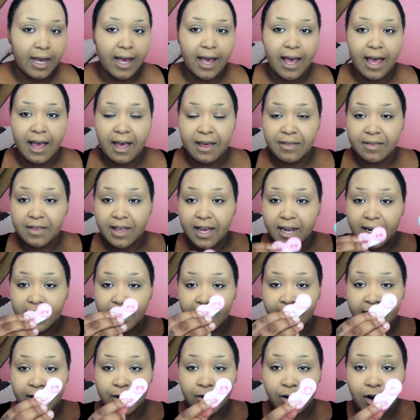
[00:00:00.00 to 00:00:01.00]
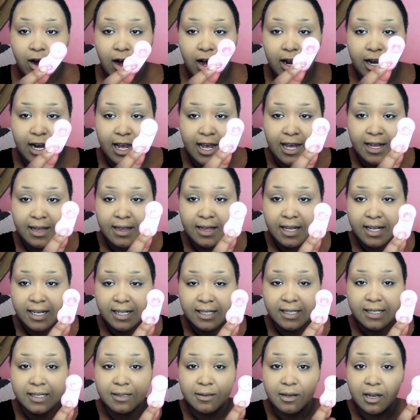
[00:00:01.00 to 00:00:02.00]
And then later on in
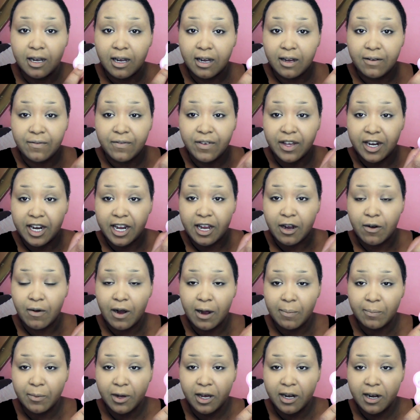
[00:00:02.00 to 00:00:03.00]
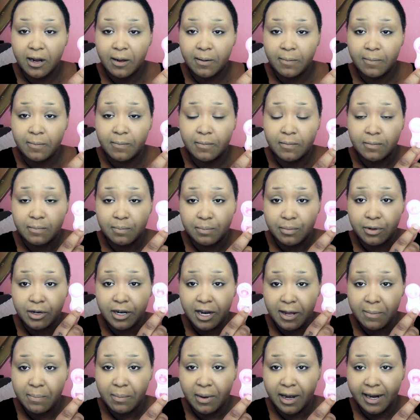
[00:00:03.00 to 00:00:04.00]
this uh, video, I'm going to put
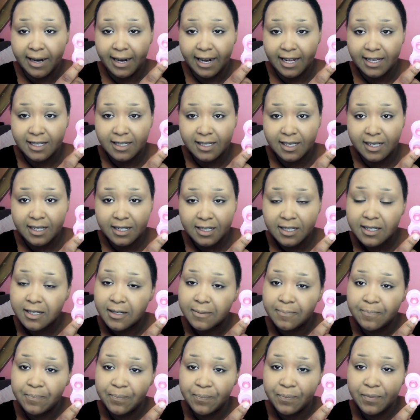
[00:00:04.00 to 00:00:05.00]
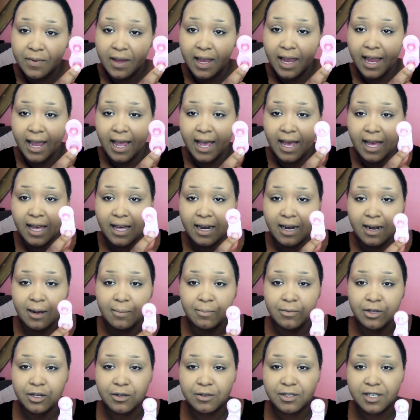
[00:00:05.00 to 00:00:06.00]
in my lenses. And
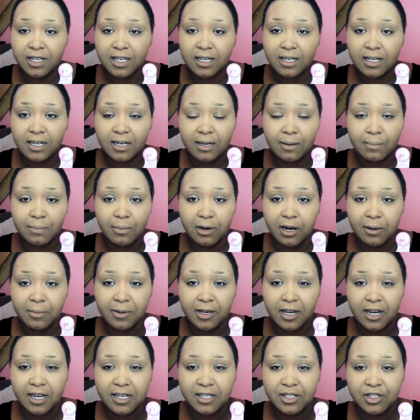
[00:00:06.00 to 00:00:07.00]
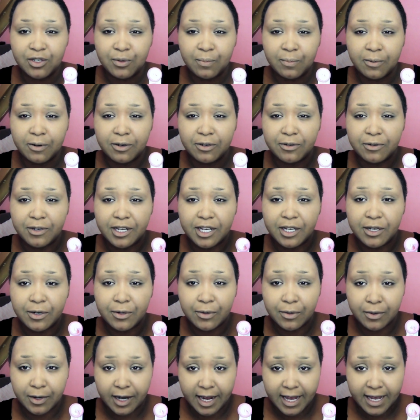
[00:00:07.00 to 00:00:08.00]
I'm using the Barbie Eye Super Nudy
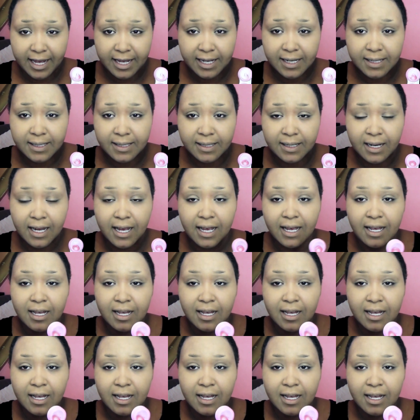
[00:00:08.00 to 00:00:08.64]
Grays.